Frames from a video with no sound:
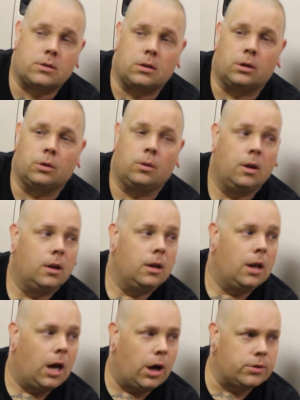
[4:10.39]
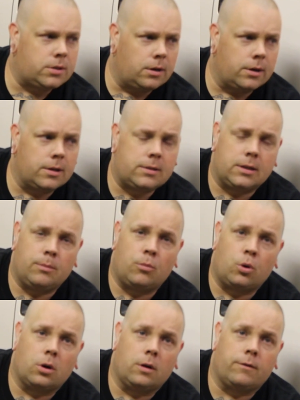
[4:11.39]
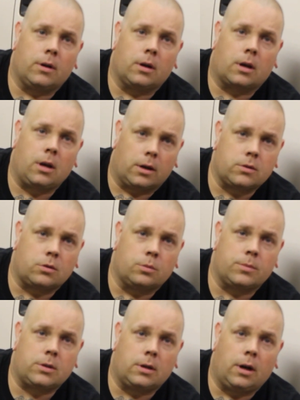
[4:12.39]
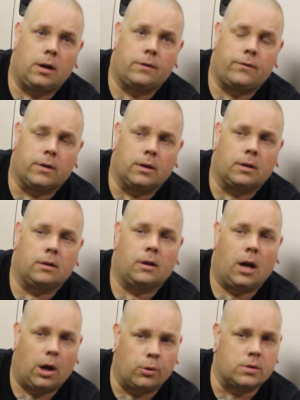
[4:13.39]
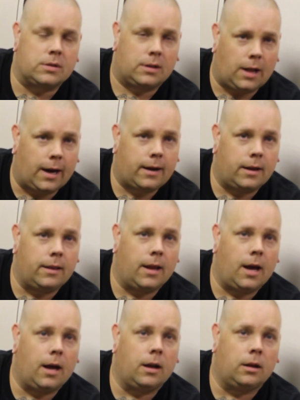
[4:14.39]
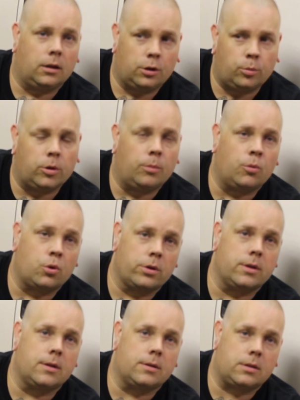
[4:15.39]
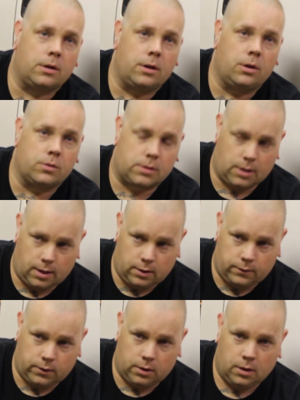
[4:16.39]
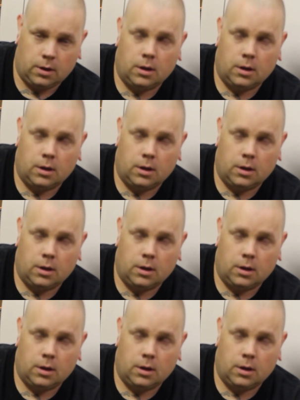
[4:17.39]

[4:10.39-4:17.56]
So I was starting to see more of the custom stuff, and I was liking that a little bit more than the stereo side of it.